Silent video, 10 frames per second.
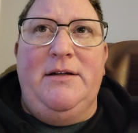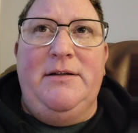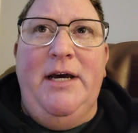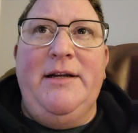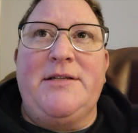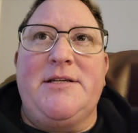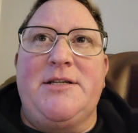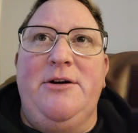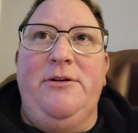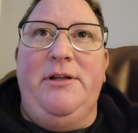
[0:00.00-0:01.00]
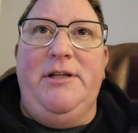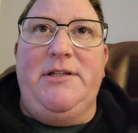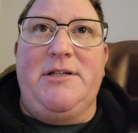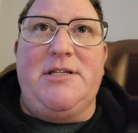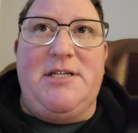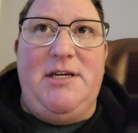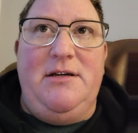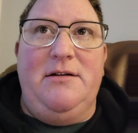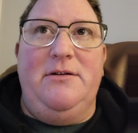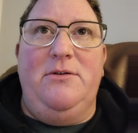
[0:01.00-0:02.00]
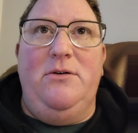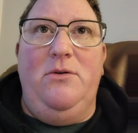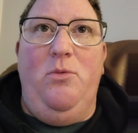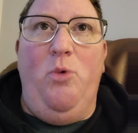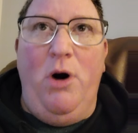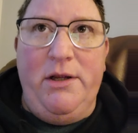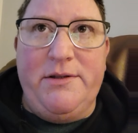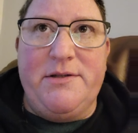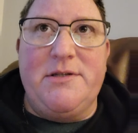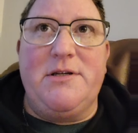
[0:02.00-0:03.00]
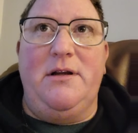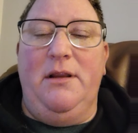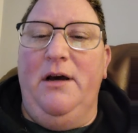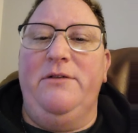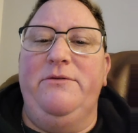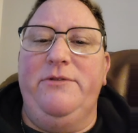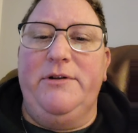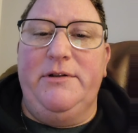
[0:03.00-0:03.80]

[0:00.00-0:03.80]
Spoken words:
Not necessarily to seek one's love,